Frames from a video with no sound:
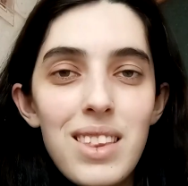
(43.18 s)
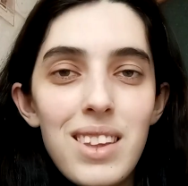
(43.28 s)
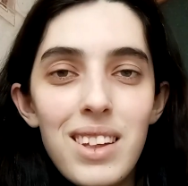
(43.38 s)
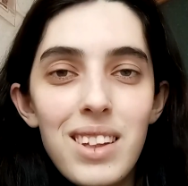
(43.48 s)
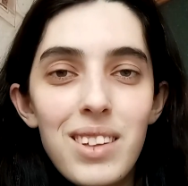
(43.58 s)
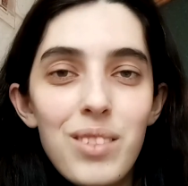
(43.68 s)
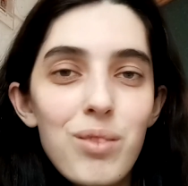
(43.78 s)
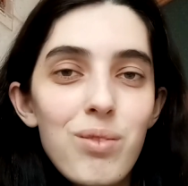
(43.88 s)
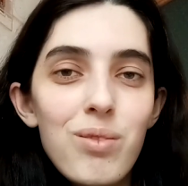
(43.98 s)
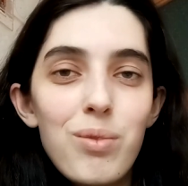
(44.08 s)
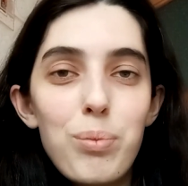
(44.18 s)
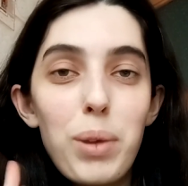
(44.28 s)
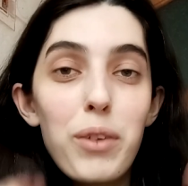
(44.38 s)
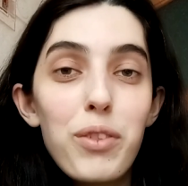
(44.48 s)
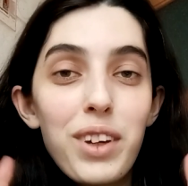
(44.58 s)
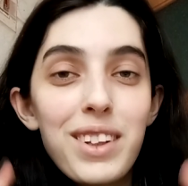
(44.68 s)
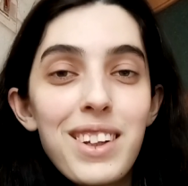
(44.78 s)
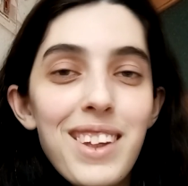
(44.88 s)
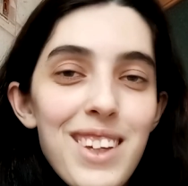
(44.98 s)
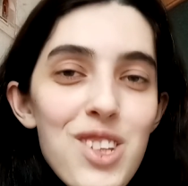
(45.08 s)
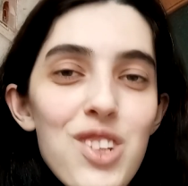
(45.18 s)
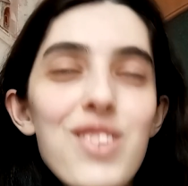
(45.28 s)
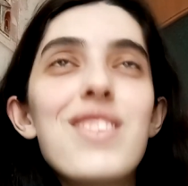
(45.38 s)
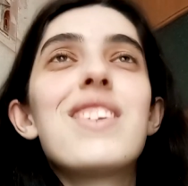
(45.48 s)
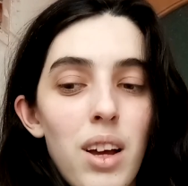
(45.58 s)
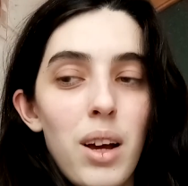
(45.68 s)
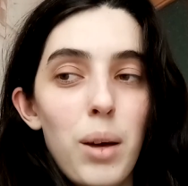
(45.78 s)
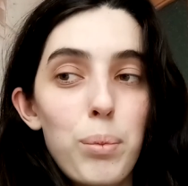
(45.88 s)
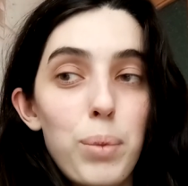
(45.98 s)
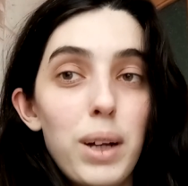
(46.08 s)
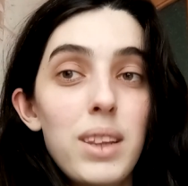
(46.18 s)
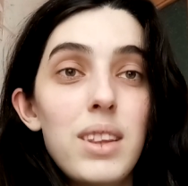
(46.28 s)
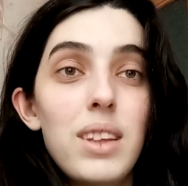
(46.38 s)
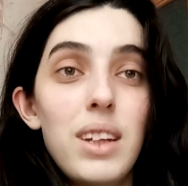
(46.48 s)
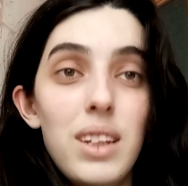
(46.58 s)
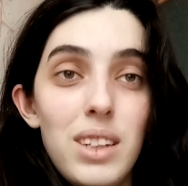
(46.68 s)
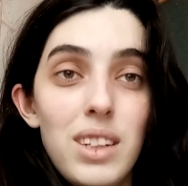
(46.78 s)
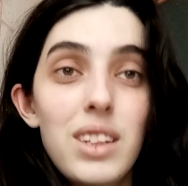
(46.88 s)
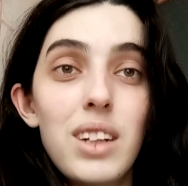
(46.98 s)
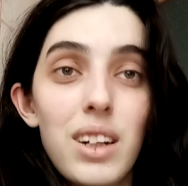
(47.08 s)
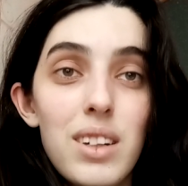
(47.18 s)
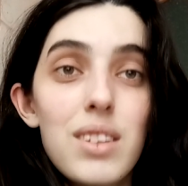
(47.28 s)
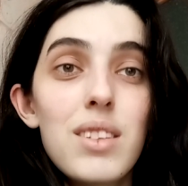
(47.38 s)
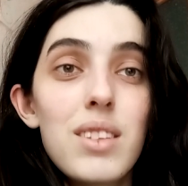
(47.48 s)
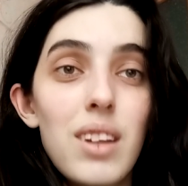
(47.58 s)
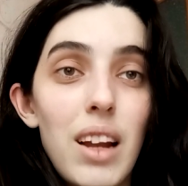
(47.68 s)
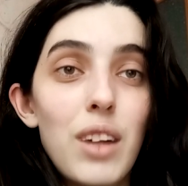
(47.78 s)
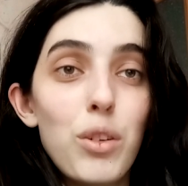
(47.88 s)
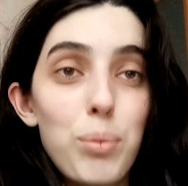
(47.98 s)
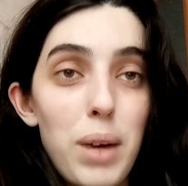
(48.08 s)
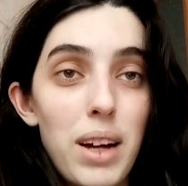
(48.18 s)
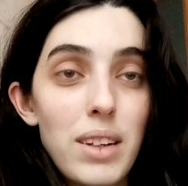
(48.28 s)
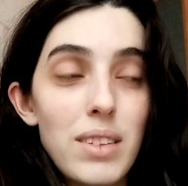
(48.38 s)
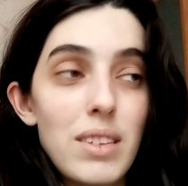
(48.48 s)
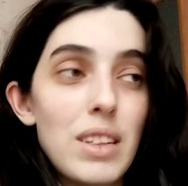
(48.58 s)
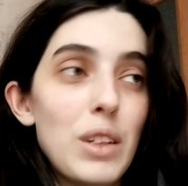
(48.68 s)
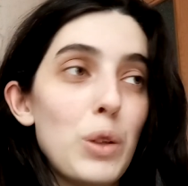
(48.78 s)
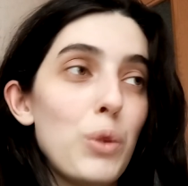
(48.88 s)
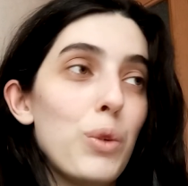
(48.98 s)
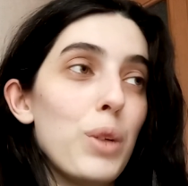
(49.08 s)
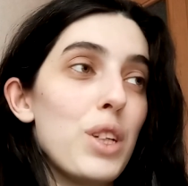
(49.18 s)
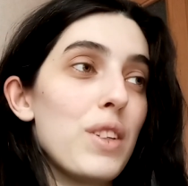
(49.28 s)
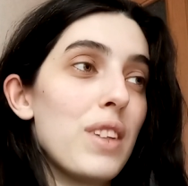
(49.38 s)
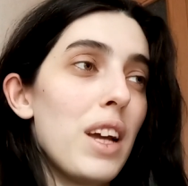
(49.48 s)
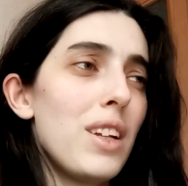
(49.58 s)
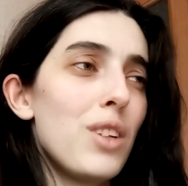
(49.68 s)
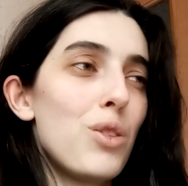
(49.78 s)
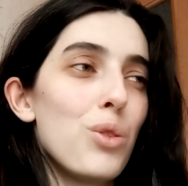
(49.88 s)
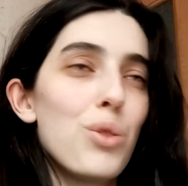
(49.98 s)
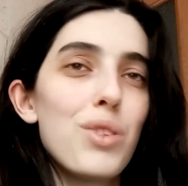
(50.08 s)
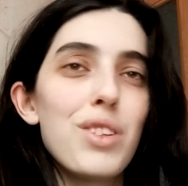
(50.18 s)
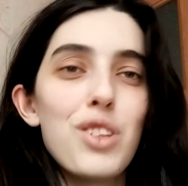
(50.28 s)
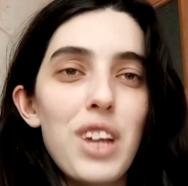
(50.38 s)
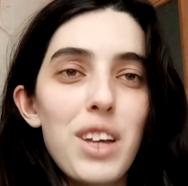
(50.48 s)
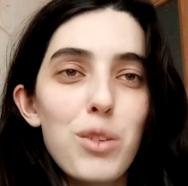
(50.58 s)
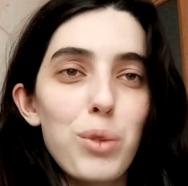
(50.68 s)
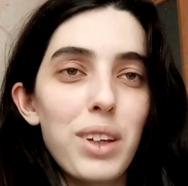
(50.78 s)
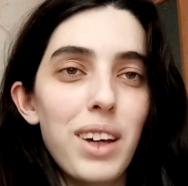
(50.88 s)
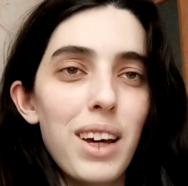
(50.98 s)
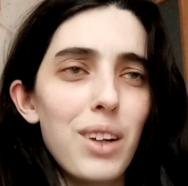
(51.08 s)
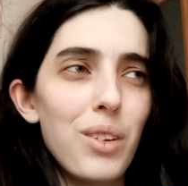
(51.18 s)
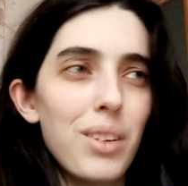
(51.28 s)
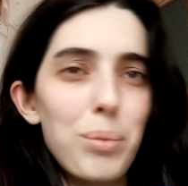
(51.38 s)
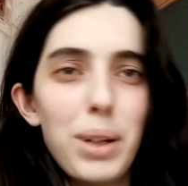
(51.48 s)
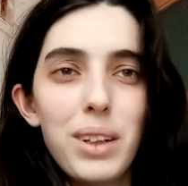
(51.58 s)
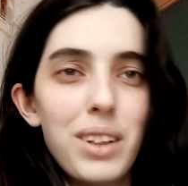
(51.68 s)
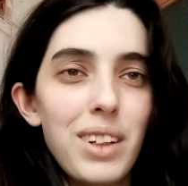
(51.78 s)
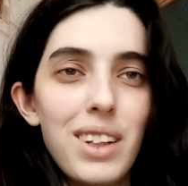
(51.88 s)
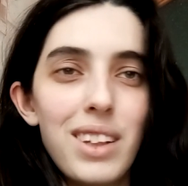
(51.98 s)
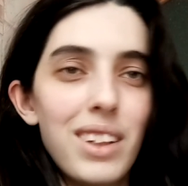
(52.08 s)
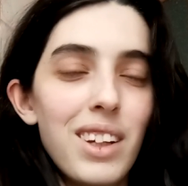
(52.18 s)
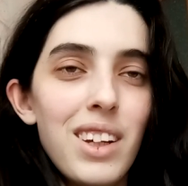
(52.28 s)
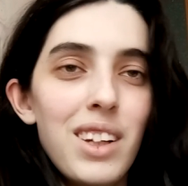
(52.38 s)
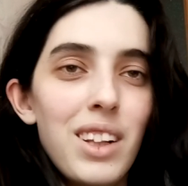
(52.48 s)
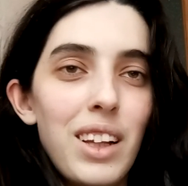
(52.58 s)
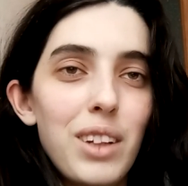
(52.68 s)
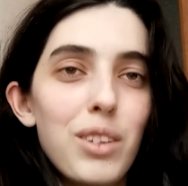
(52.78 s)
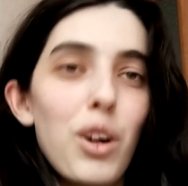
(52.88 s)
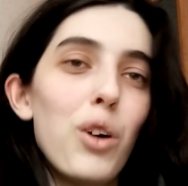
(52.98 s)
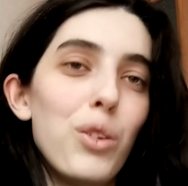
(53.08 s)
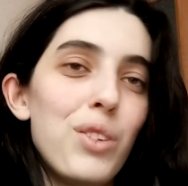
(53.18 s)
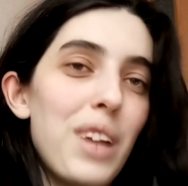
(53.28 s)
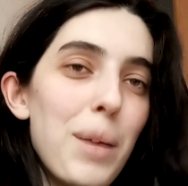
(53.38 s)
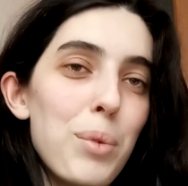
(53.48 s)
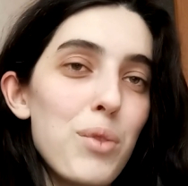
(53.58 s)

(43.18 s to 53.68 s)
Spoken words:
the perfect kitchens. But that costs a lot of money, so we decided to use the jars we had on the balcony, like old type of